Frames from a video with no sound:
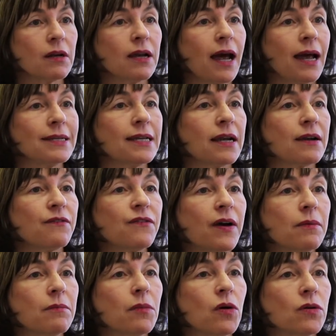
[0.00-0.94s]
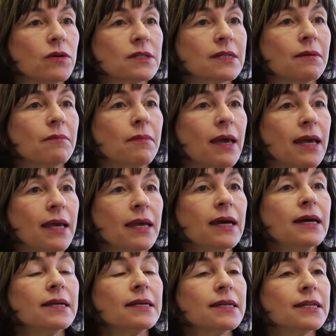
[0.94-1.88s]
identify moles that may
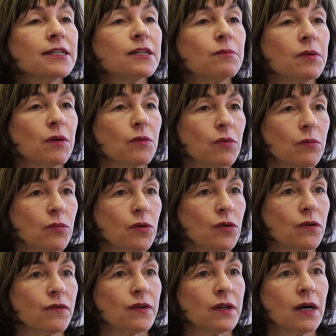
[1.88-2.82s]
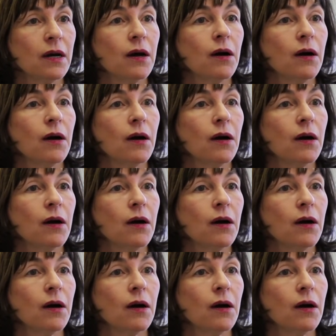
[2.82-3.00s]
need to be removed.